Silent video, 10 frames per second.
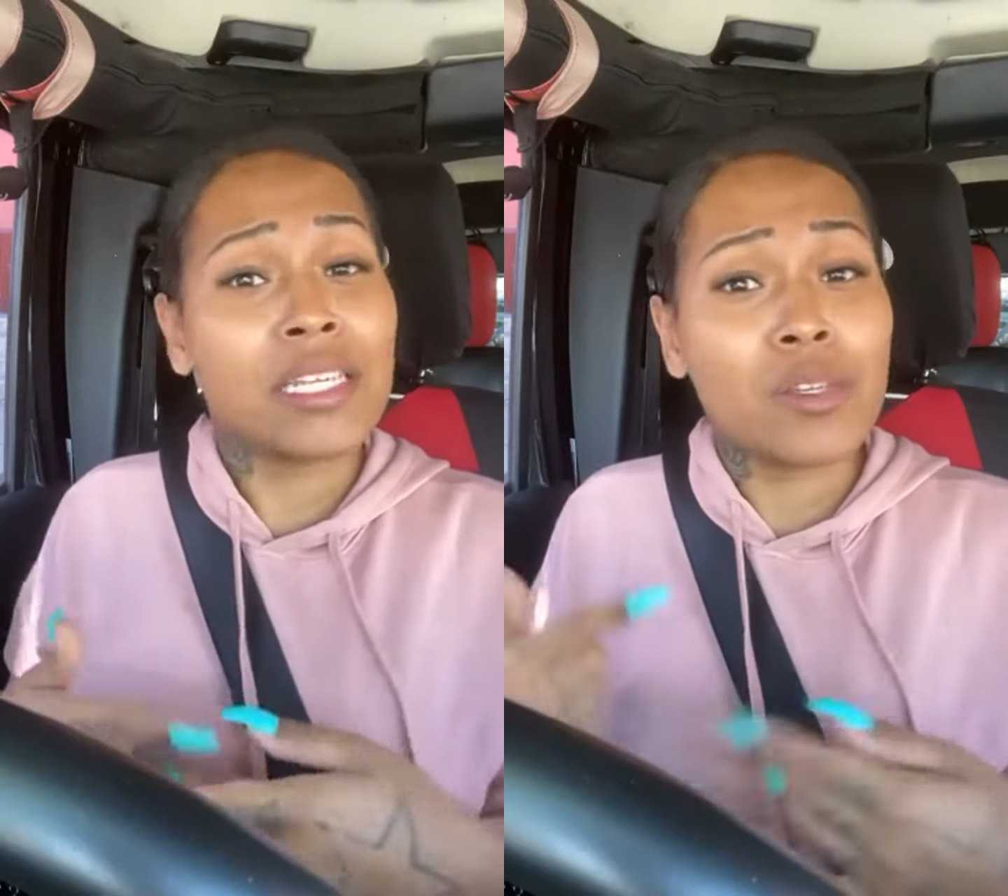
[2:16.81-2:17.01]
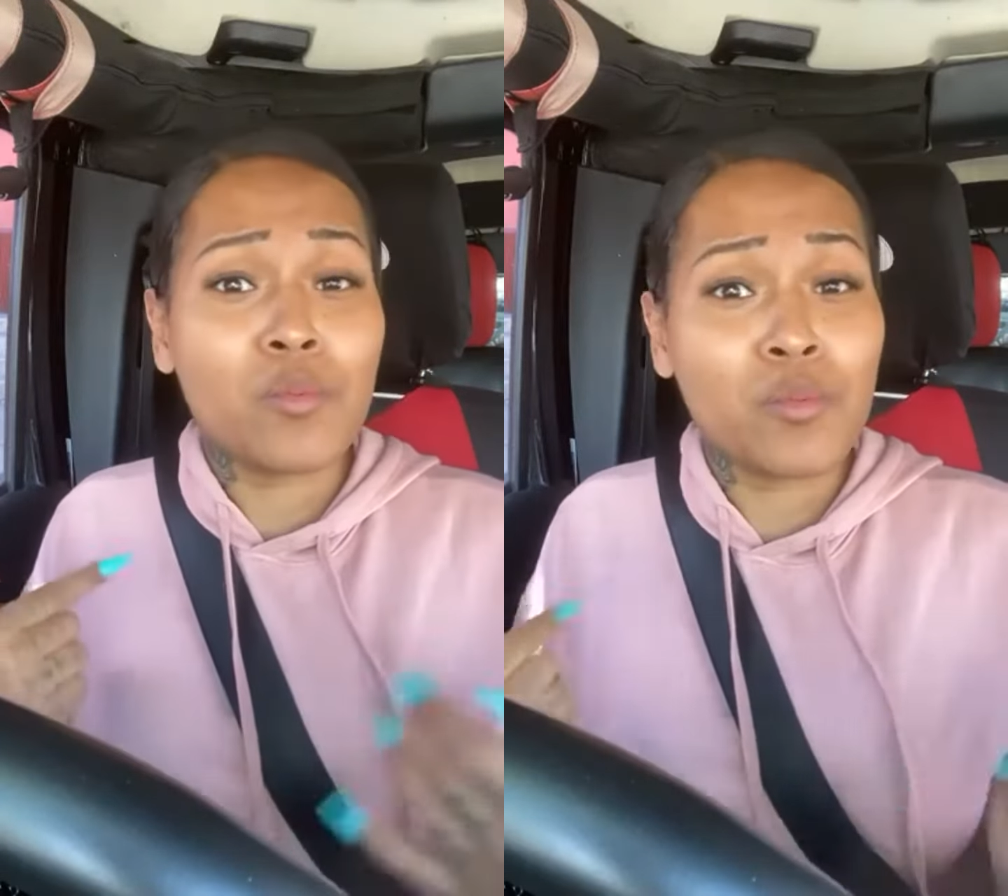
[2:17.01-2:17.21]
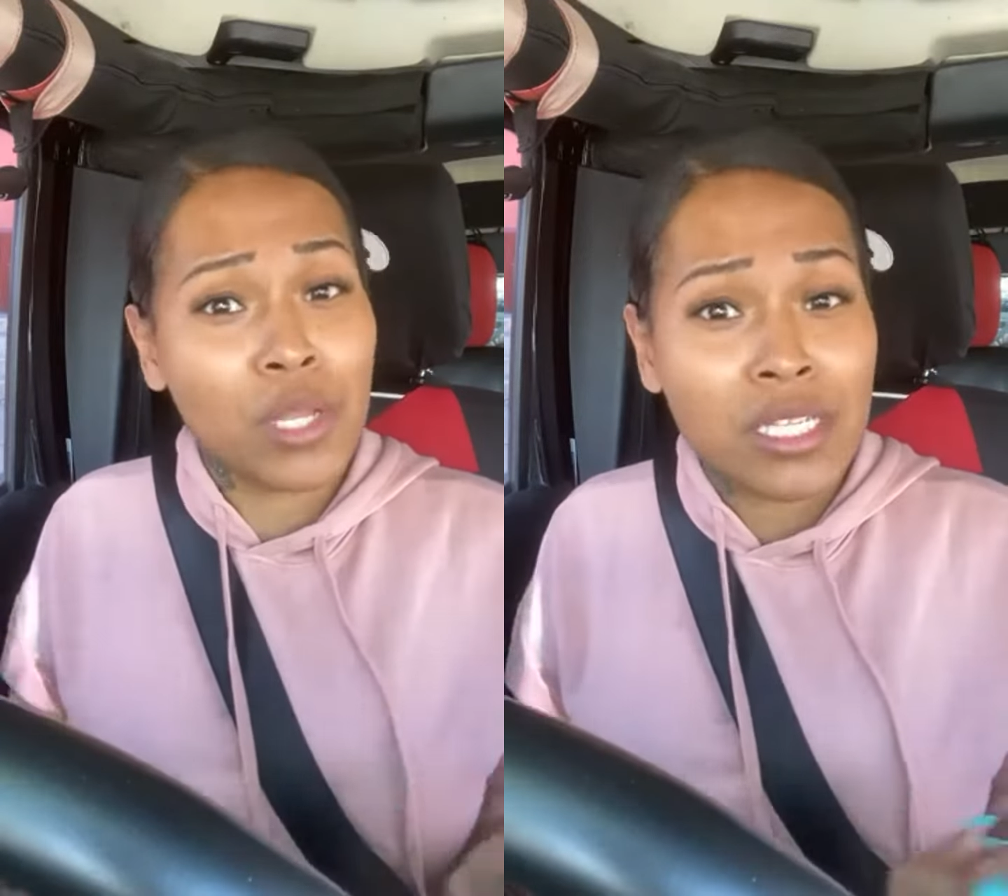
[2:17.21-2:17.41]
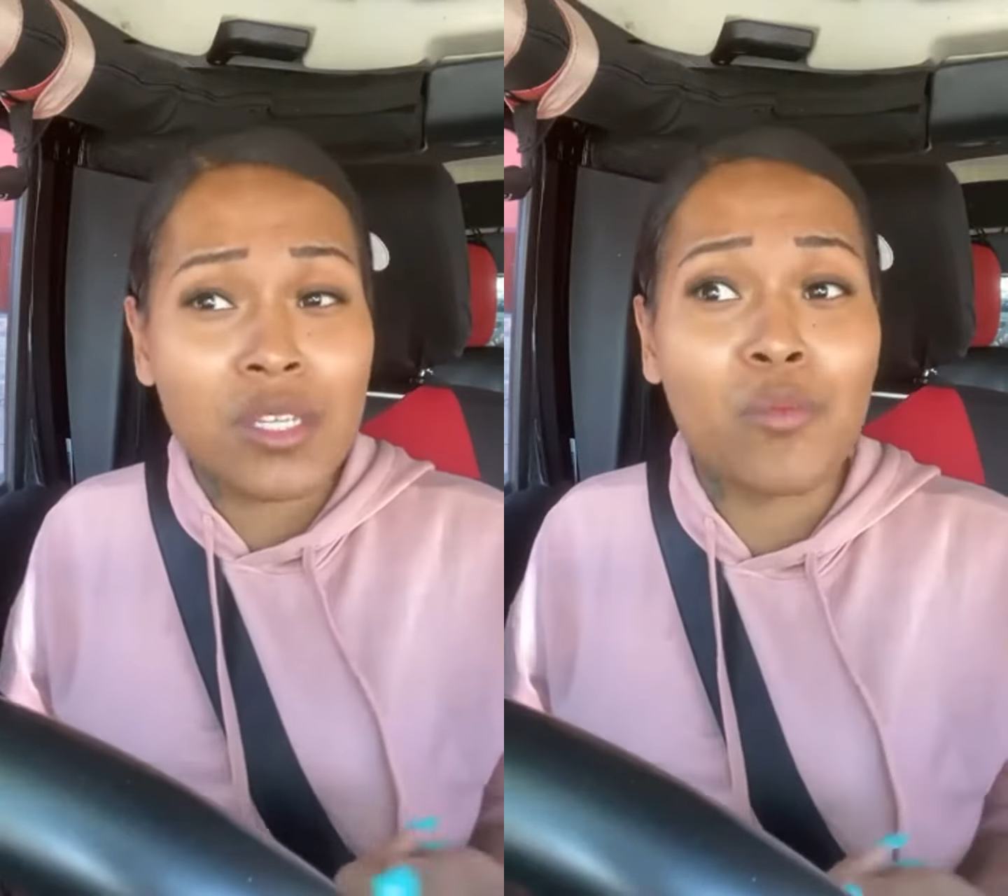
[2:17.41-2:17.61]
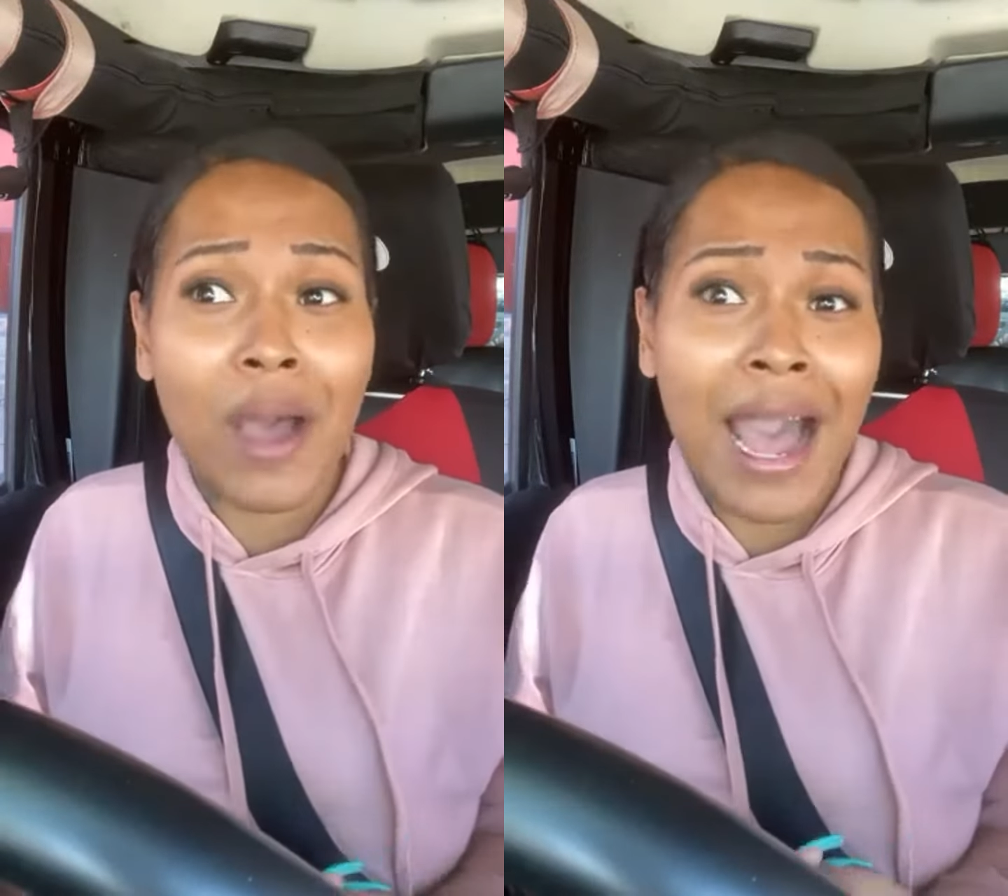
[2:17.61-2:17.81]
this is why
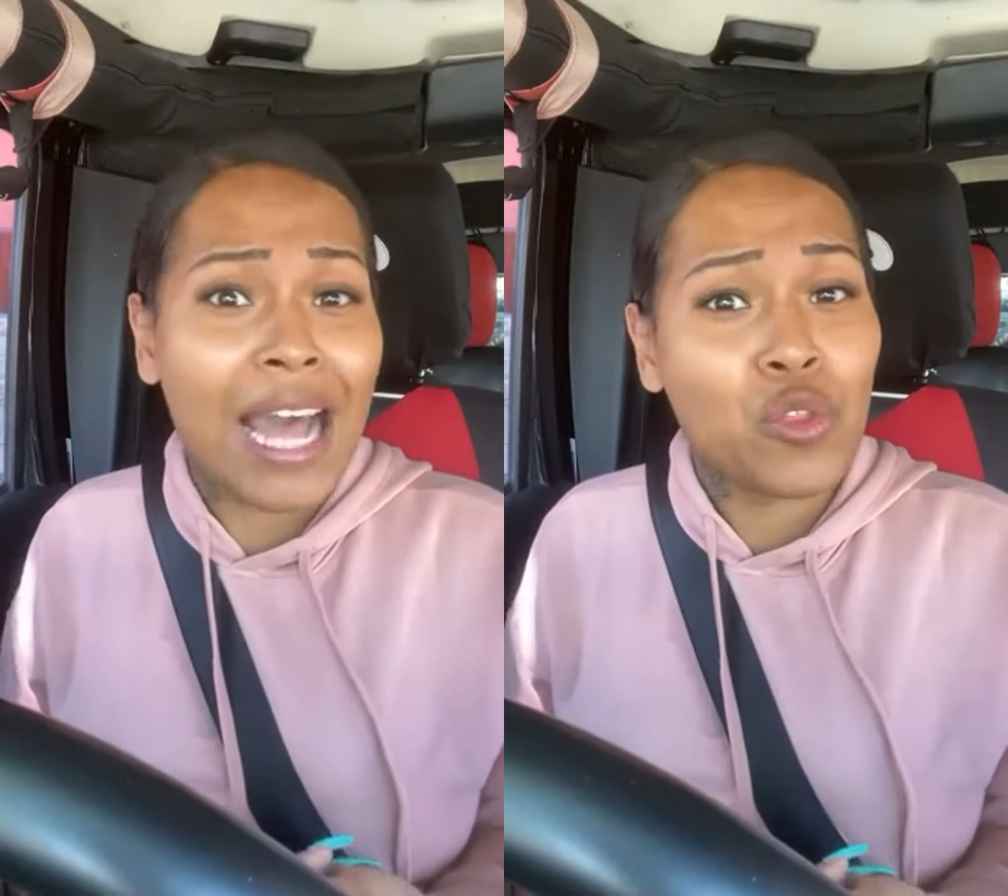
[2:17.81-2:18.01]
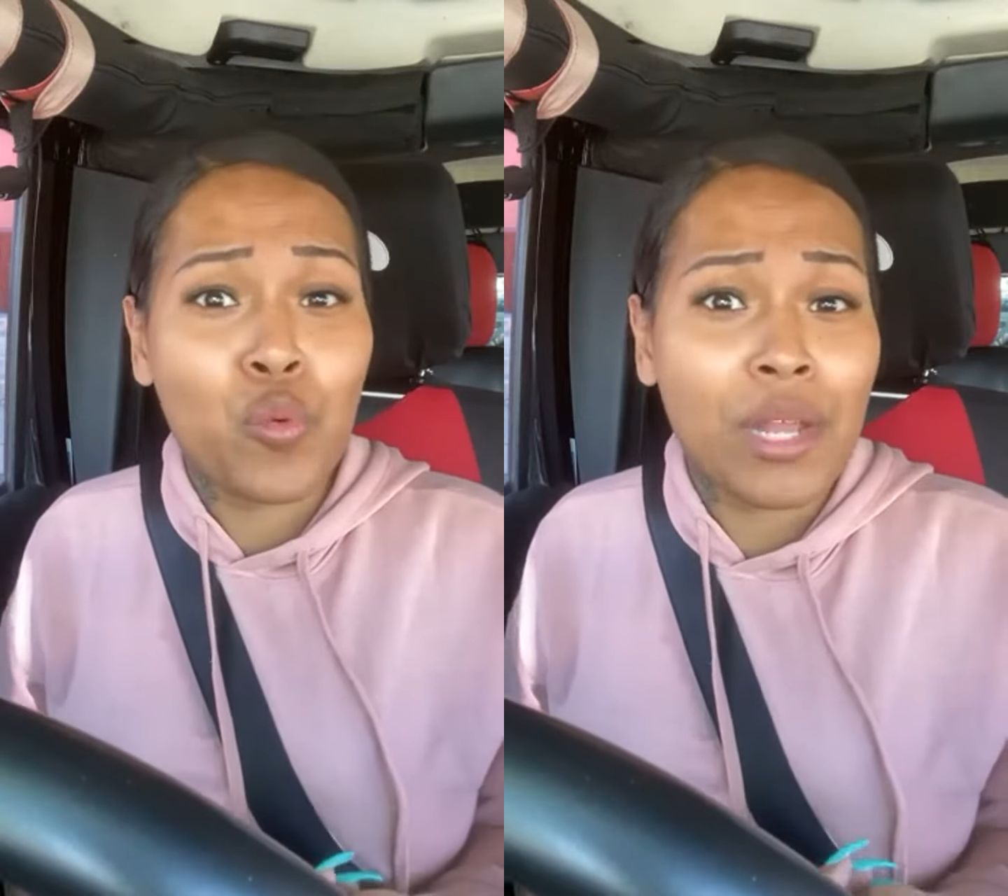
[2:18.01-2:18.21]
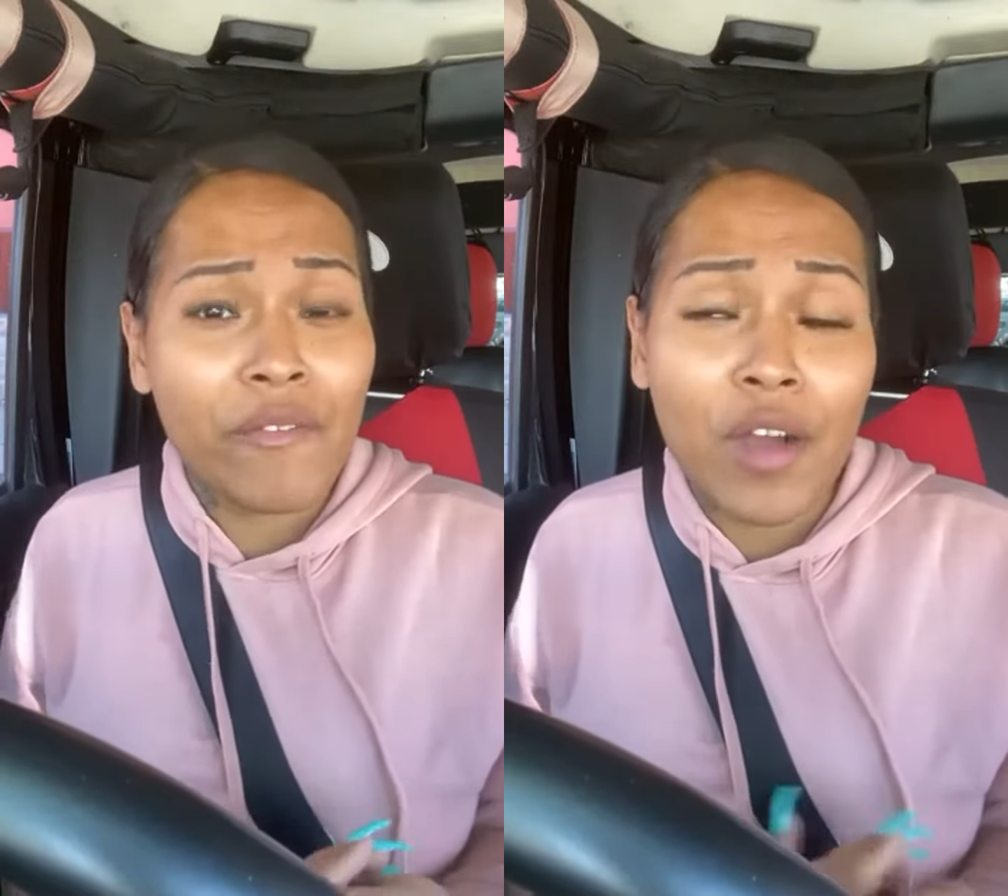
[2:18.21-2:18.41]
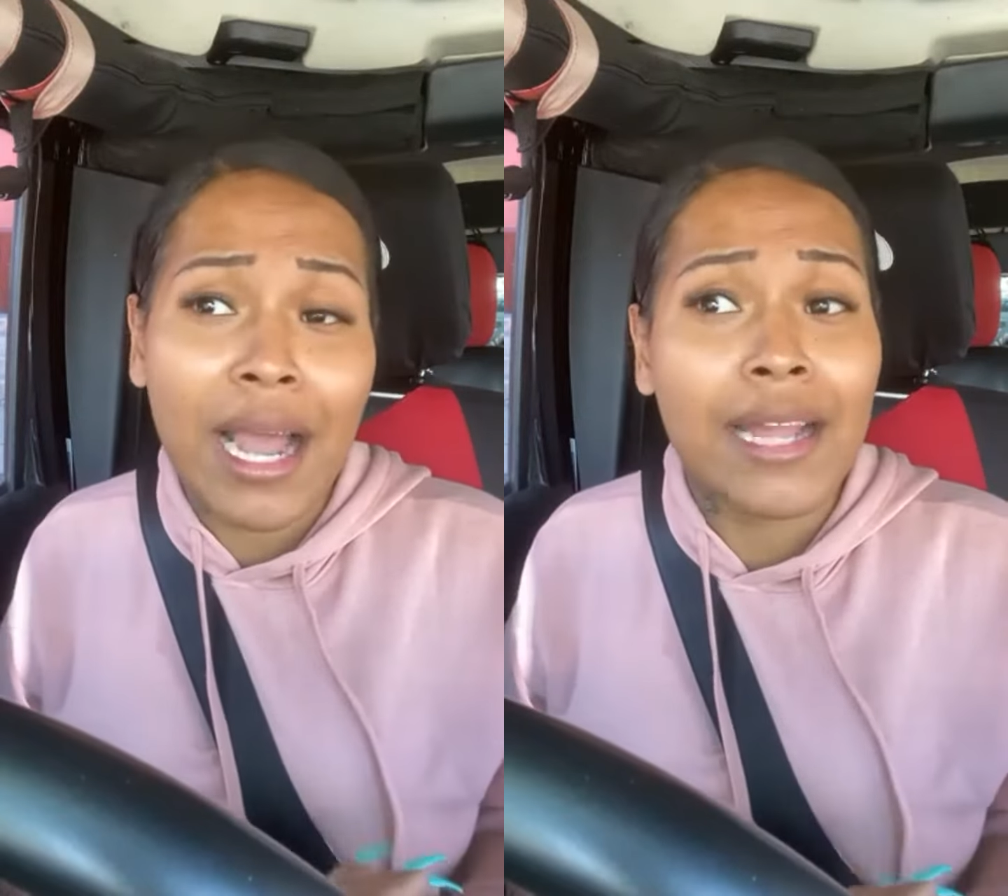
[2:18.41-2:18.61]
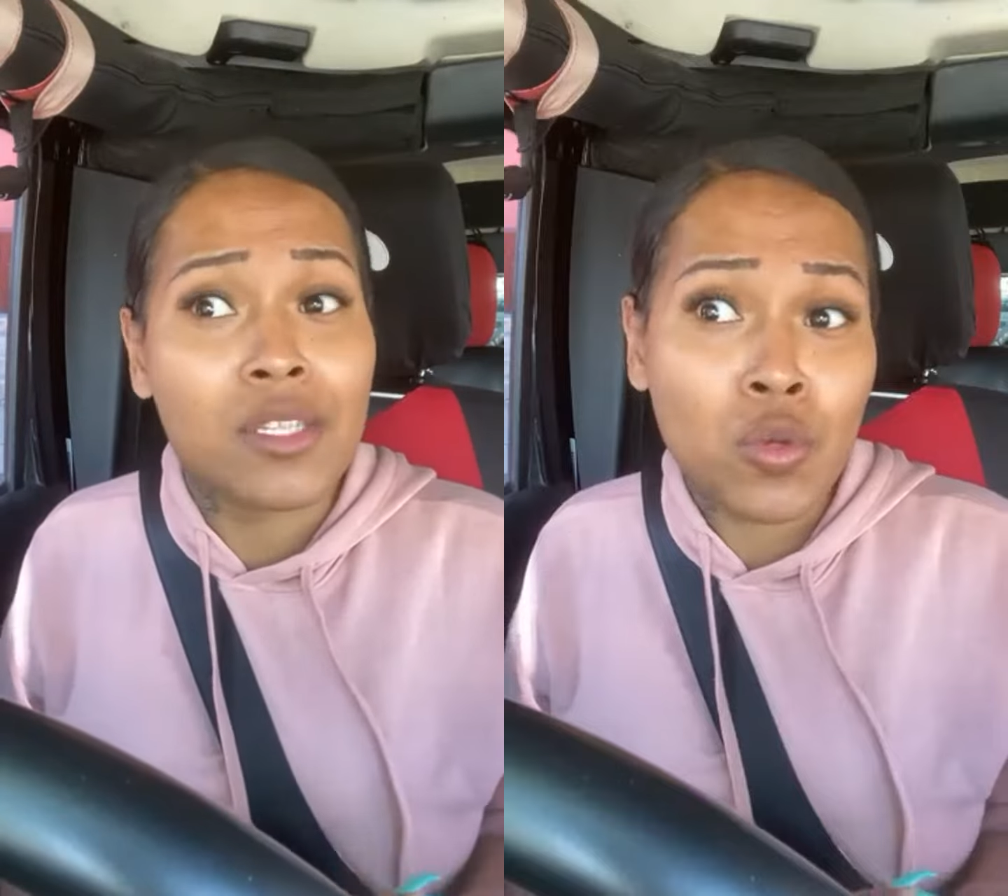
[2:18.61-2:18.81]
I do what the fuck I
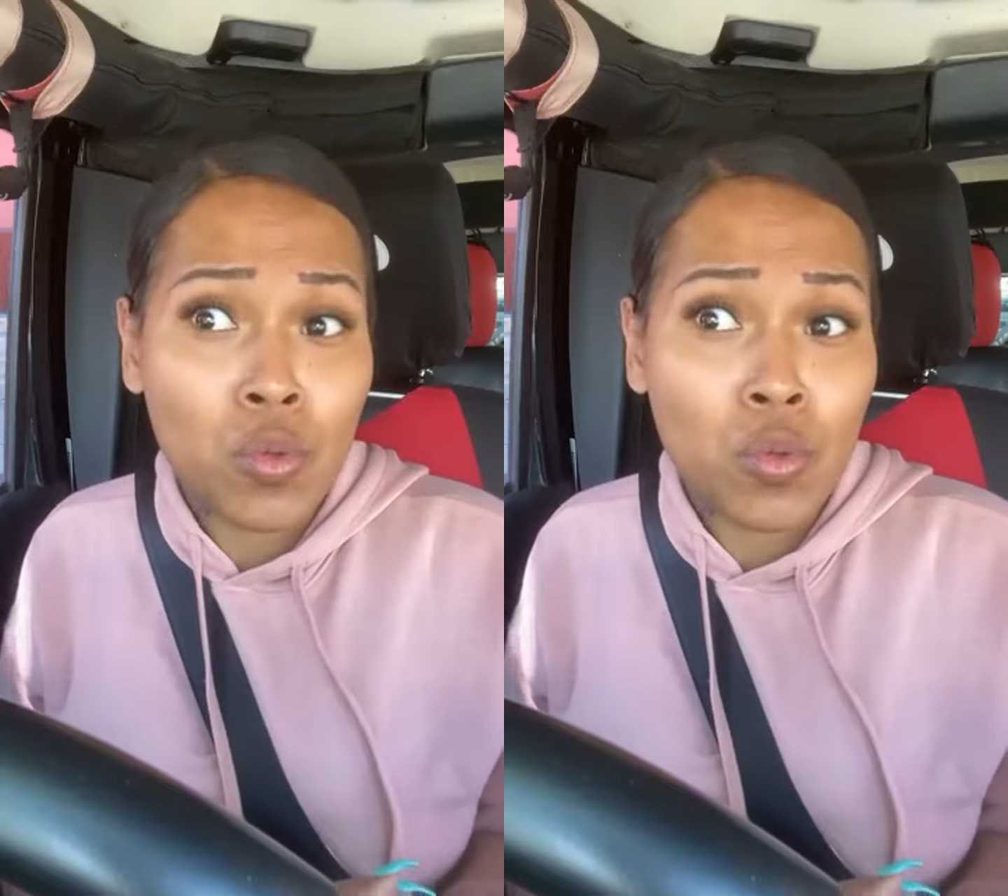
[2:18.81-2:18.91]
do.